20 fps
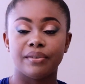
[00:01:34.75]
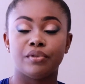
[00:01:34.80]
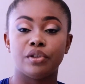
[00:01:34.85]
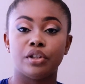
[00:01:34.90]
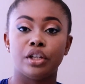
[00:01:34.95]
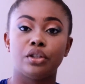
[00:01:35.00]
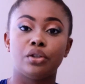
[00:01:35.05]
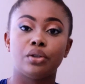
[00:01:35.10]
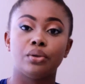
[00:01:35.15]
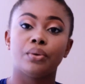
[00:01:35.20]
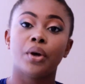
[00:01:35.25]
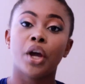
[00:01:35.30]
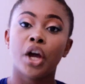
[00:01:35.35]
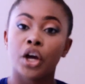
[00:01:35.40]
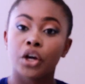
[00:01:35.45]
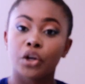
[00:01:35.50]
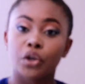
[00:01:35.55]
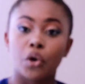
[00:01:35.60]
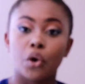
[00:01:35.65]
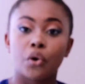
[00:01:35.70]
You need to
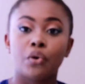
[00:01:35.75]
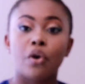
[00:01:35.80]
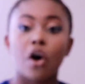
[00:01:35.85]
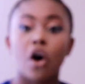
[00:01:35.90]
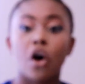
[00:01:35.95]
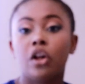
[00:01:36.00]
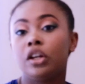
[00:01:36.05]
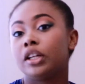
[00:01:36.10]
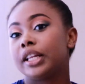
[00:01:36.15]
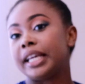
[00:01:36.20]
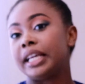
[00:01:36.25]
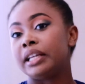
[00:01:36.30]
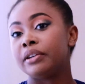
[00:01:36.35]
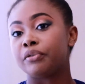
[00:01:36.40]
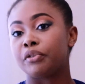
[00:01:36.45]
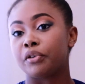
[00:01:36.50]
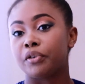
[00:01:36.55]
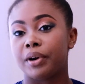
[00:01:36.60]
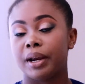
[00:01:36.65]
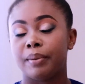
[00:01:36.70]
go all in
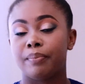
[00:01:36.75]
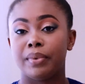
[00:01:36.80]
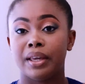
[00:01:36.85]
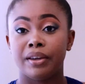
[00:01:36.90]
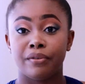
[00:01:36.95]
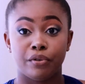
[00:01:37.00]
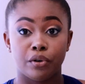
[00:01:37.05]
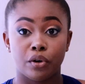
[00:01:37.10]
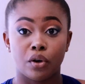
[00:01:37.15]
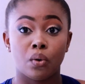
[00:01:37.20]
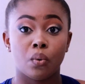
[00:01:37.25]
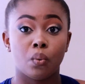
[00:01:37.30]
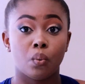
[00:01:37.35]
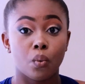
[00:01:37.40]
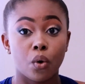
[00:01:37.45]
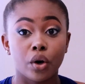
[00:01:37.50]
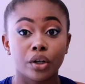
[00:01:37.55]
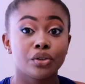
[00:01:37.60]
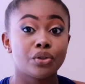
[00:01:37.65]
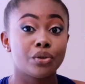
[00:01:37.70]
for it. If you don't
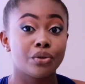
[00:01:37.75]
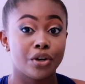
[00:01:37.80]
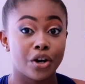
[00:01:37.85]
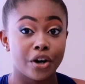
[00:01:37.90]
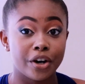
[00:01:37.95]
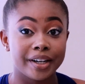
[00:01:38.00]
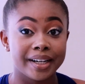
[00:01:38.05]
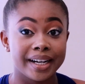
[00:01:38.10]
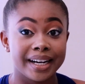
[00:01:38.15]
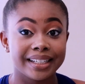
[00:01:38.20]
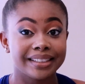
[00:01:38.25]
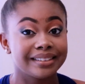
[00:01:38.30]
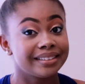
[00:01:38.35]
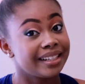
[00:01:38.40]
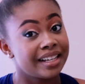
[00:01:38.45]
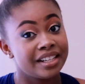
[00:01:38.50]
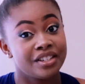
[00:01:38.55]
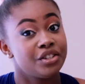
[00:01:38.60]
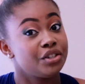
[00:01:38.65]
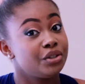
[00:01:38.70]
want to learn it,
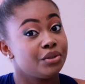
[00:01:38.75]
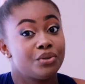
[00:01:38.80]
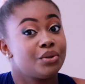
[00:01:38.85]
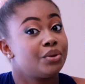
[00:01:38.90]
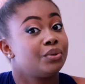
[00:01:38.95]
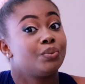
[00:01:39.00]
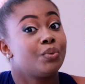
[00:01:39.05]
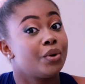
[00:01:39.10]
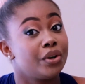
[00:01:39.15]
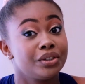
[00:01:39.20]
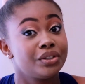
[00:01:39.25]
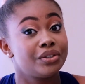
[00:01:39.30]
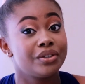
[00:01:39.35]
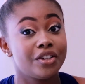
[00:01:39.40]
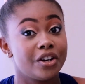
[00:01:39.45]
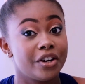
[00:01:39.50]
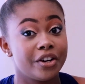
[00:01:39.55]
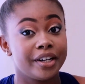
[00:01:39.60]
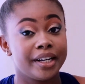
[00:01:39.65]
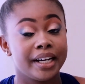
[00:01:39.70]
then you don't want to
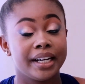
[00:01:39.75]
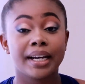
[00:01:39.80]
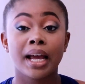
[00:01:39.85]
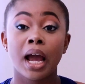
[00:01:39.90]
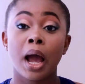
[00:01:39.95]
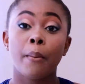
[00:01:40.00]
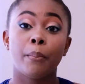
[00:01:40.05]
learn it.